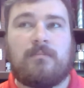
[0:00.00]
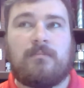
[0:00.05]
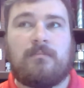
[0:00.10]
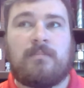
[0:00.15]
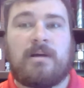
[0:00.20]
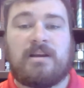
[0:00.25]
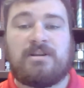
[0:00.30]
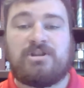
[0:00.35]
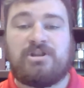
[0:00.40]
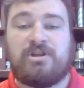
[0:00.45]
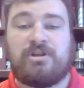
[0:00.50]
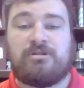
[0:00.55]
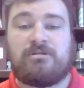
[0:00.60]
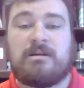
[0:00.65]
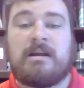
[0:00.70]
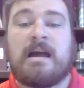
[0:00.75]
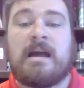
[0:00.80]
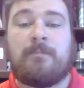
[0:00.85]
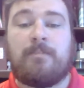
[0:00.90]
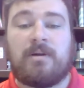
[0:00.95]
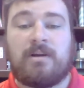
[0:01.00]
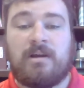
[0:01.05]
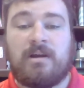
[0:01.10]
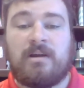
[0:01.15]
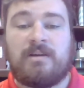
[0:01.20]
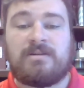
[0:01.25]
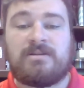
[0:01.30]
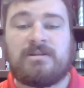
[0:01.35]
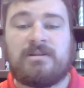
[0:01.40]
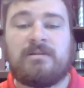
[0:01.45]
My junior high
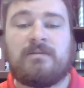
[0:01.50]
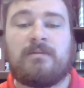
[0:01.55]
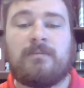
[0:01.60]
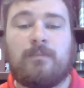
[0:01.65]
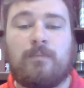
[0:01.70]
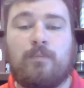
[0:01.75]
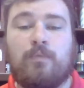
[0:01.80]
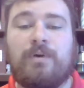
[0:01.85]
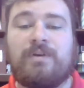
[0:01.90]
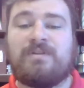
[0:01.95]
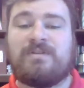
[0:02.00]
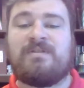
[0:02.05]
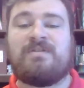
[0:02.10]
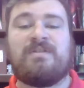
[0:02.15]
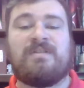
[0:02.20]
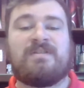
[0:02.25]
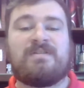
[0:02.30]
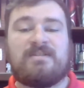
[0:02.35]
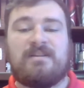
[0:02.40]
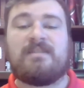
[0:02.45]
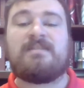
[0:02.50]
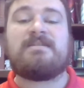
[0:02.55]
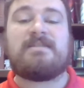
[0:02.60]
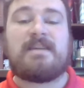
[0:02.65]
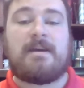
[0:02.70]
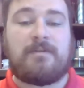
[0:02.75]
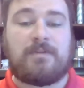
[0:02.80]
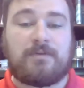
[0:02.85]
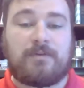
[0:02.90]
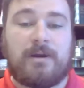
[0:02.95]
percussion, which is just the
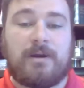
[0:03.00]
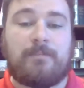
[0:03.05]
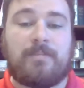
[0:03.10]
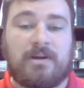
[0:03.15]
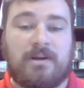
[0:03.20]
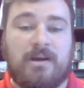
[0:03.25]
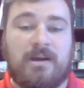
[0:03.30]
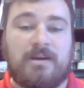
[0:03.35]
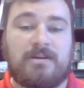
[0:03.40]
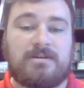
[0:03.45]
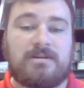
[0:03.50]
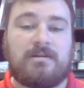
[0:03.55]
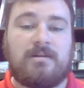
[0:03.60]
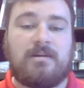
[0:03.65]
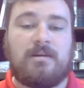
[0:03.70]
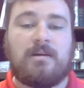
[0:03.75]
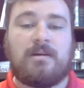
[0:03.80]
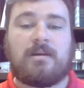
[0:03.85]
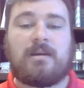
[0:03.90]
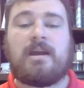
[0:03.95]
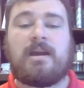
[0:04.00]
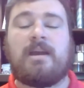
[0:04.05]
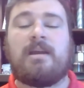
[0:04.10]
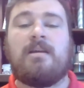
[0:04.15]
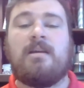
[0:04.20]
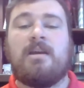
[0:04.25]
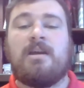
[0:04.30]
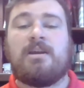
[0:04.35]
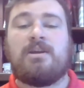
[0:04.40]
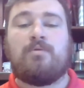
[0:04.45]
seventh grade percussion. Okay.
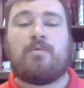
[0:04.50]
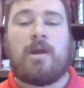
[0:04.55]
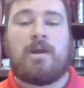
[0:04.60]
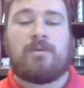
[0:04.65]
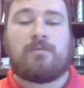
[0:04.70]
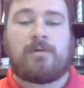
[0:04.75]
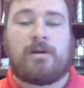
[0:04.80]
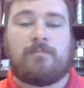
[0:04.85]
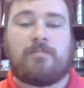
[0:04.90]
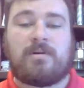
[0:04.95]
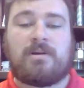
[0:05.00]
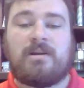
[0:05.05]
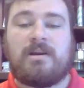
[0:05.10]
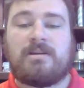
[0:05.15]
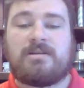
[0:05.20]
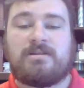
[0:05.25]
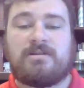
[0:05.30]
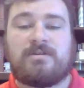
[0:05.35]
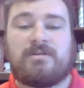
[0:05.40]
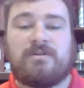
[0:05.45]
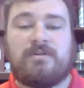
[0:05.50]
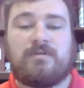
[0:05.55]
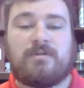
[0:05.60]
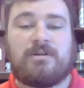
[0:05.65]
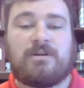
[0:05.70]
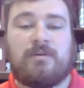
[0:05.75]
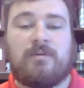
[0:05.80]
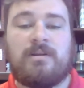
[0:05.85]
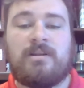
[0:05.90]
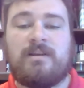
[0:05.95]
You eighth grade percussionists who are
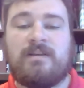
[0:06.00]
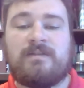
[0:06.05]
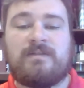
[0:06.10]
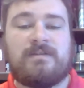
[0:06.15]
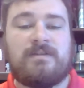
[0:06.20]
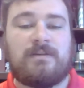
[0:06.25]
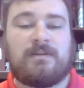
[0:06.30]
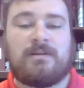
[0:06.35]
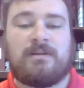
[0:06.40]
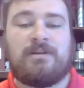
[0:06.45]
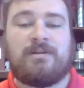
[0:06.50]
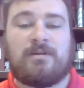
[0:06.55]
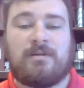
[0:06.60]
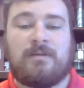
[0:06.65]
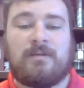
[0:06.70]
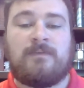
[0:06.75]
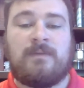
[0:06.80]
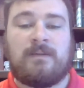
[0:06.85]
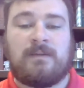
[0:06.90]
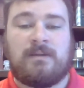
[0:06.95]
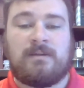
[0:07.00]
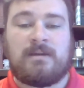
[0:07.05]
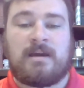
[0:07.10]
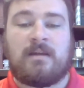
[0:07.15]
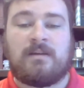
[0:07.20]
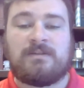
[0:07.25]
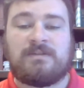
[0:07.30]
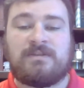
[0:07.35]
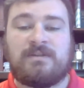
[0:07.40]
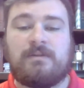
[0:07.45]
doing this, you're the
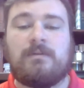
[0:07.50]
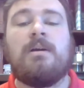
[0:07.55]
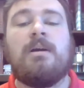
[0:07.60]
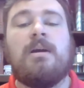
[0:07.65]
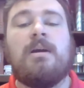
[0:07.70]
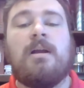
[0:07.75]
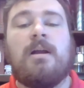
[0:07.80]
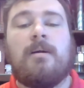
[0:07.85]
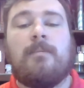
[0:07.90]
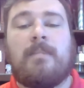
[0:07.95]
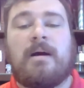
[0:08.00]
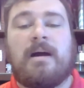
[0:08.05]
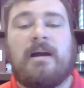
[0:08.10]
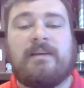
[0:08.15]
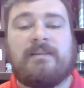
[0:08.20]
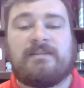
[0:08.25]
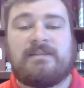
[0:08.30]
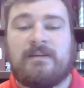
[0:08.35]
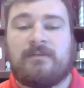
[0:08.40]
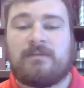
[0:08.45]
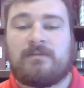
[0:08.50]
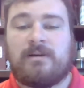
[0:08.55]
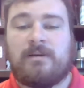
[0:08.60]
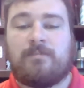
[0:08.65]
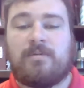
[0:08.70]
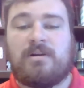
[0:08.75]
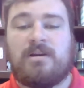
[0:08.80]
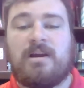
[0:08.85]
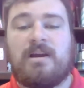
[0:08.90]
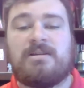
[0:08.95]
$50 too. My seventh grade
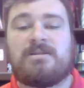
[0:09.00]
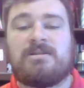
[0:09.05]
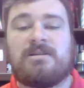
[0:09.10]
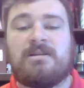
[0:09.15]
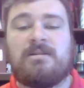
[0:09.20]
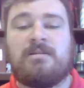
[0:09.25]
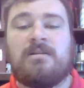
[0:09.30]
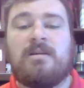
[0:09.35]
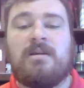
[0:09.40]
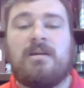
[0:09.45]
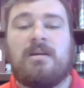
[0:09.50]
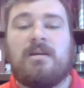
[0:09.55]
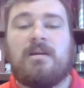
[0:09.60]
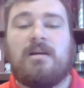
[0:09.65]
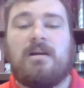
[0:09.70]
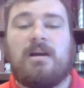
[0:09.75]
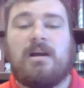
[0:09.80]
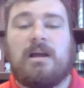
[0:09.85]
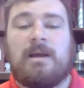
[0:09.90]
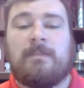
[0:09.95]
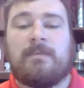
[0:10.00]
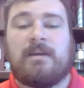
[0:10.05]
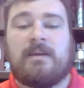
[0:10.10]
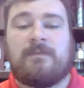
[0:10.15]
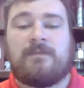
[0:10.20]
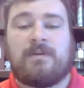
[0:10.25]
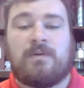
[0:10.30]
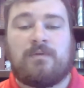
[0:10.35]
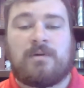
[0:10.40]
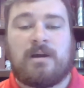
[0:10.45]
percussion,
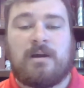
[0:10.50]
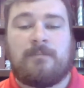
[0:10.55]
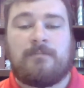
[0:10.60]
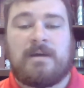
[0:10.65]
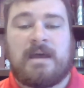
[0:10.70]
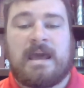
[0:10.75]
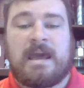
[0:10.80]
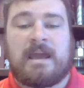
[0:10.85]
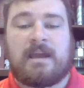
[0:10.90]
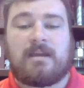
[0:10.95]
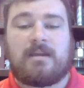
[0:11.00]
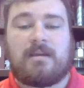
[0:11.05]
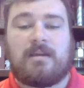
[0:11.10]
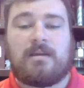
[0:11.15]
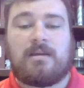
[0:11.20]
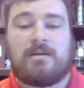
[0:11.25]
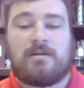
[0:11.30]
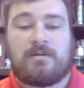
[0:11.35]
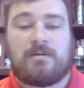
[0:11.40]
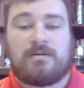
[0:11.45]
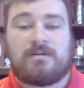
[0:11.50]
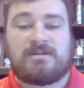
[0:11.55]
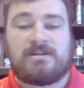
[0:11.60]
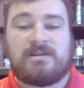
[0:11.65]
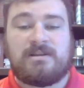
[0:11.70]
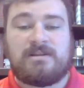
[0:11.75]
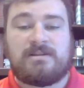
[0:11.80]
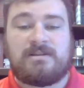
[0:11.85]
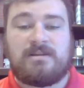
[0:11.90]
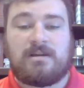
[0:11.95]
if you come back, yours
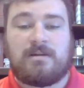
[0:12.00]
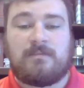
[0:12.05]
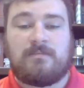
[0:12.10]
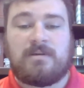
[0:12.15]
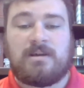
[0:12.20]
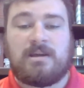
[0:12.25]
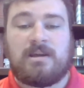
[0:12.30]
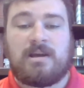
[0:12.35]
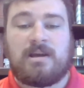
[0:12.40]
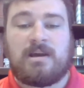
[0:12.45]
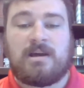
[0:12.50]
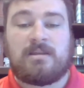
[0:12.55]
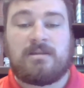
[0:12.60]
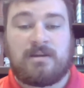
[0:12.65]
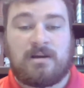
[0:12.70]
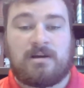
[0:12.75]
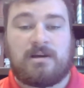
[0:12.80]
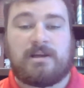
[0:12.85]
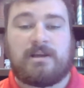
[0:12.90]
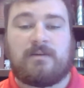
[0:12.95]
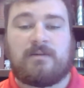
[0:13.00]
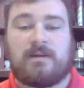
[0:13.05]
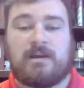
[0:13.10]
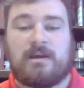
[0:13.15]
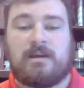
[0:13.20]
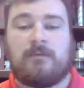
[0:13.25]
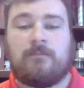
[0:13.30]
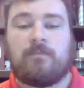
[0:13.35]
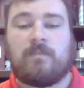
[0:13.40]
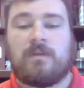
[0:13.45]
is going to be 30.
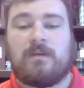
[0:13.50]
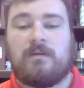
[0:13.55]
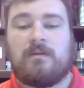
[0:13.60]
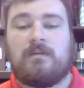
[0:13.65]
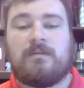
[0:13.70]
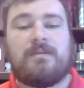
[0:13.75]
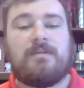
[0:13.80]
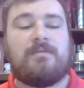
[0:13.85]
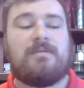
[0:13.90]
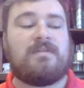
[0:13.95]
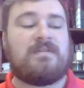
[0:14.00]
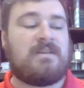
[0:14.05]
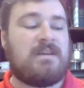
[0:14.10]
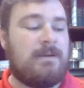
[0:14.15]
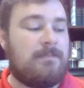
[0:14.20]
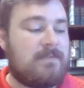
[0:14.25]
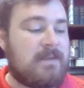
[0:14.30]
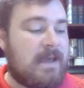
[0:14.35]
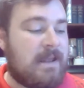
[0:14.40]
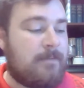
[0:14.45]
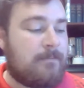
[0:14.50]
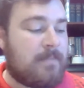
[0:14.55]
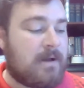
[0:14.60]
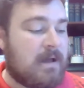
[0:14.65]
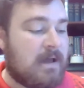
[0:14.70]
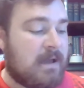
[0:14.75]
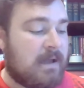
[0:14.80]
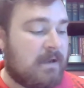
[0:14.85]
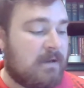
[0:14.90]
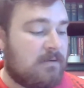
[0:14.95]
Okay. So just keep that in
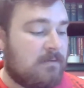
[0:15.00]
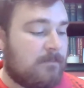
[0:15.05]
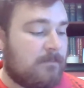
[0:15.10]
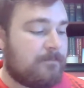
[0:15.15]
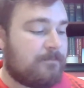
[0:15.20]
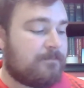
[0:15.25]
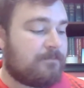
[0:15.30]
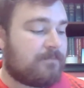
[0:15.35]
mind.